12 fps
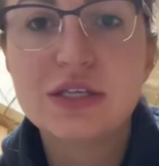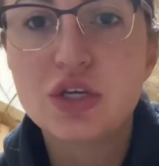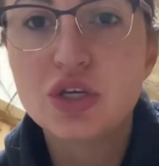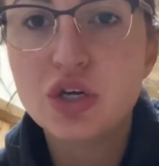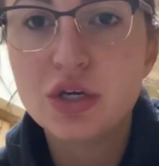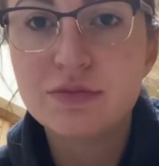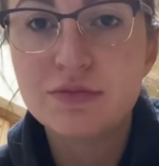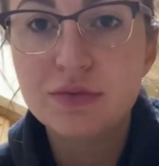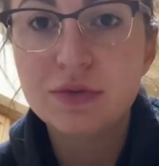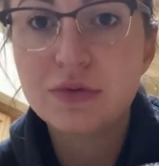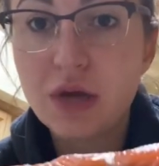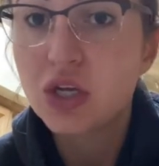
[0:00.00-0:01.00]

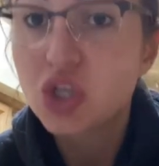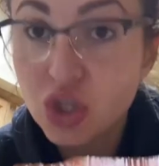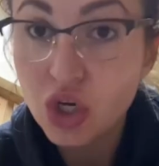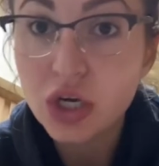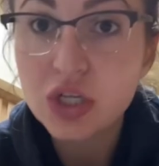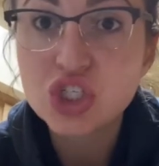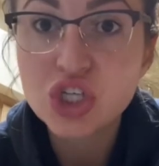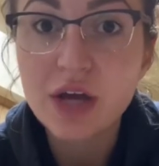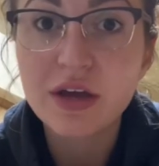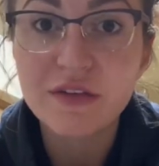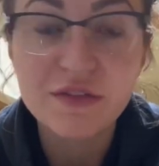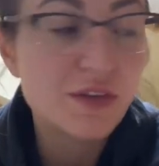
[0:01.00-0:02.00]
a good
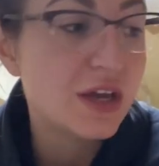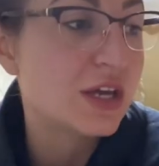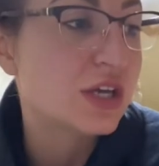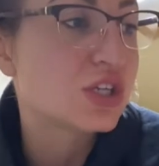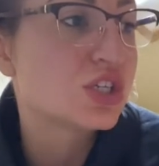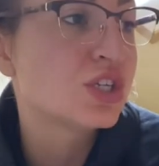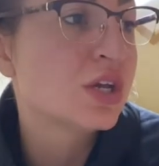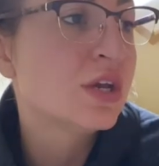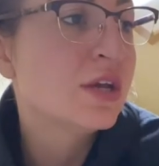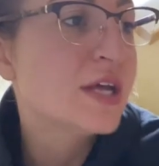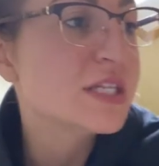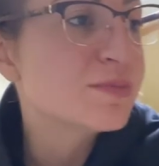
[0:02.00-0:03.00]
chunk of fish
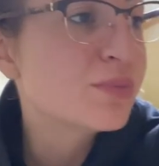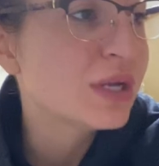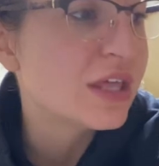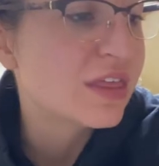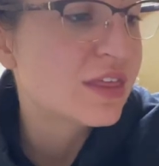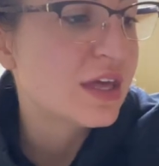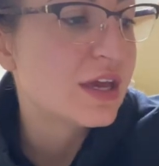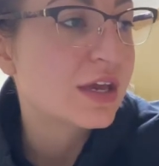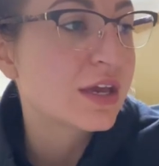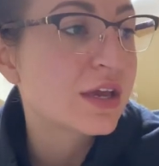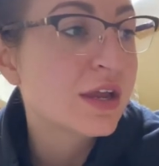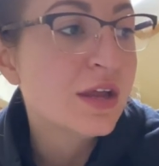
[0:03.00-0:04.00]
that's pretty
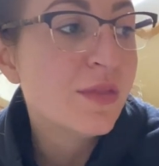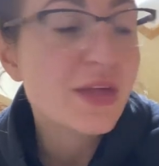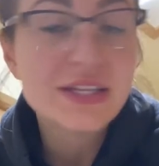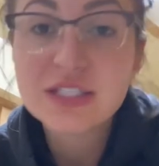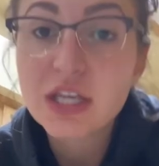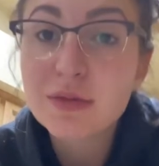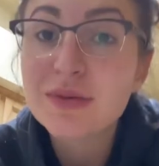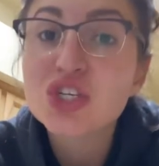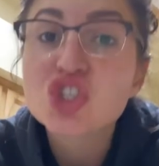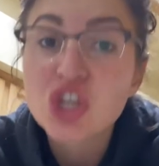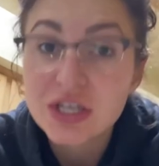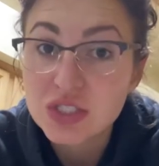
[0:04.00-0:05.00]
thick, that's going to be
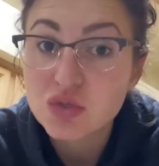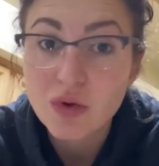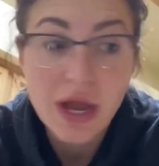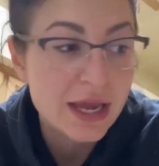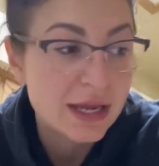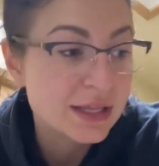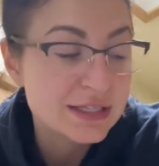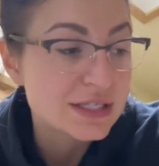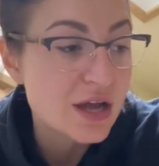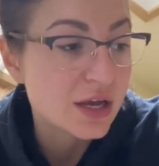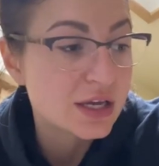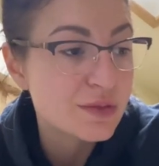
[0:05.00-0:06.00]
just right. That's
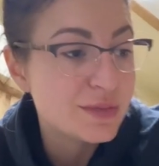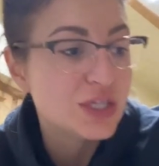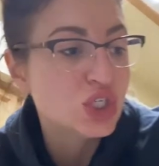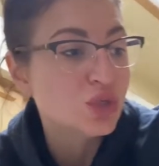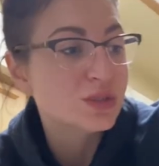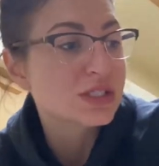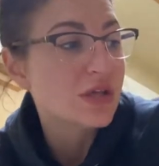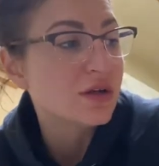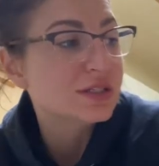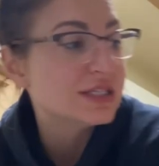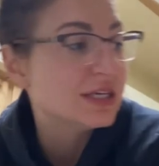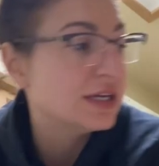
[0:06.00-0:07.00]
not going to be too
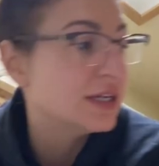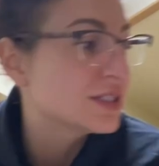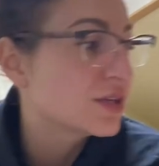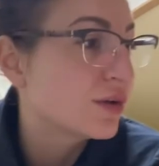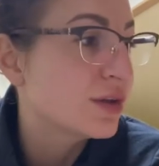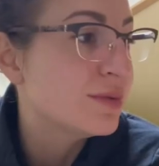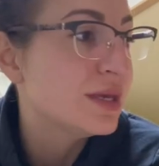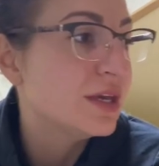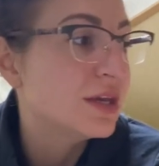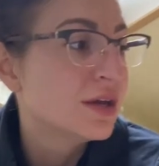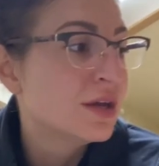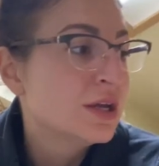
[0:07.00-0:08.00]
salty. It's going to
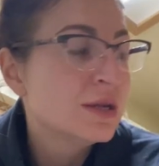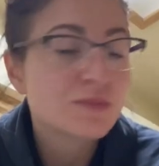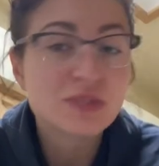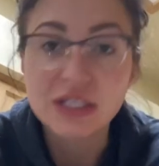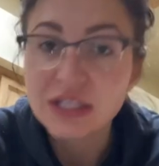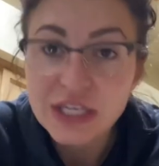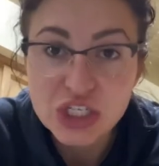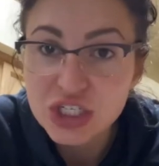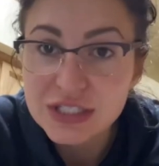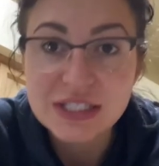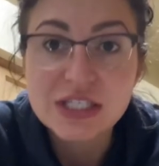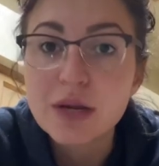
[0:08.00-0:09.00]
be
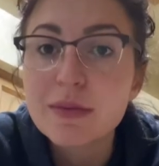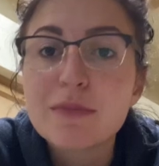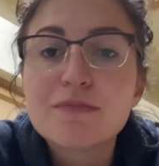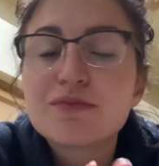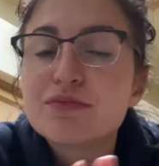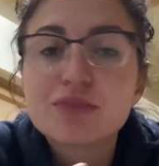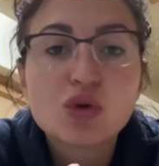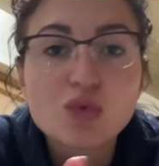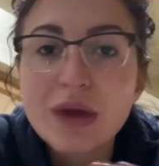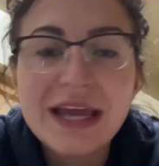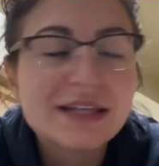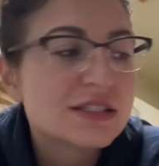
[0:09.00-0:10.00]
delicious. It's going to be
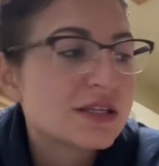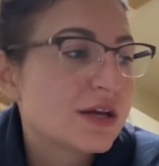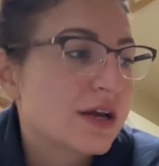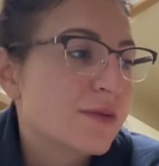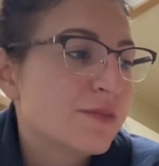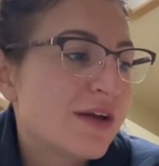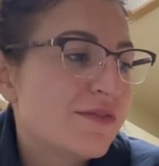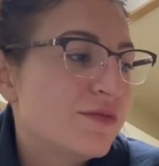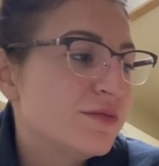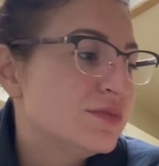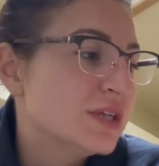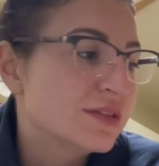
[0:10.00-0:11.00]
great.
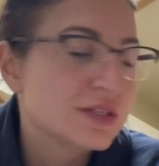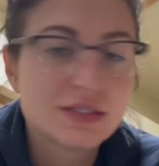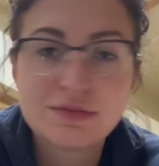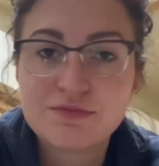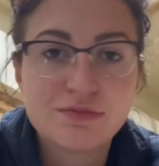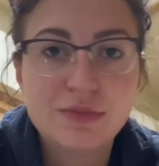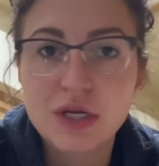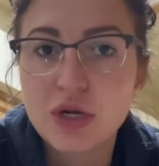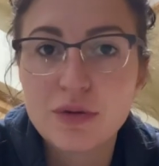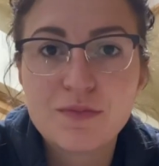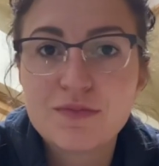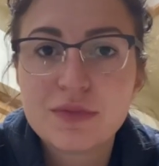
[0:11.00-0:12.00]
I've done this, you know,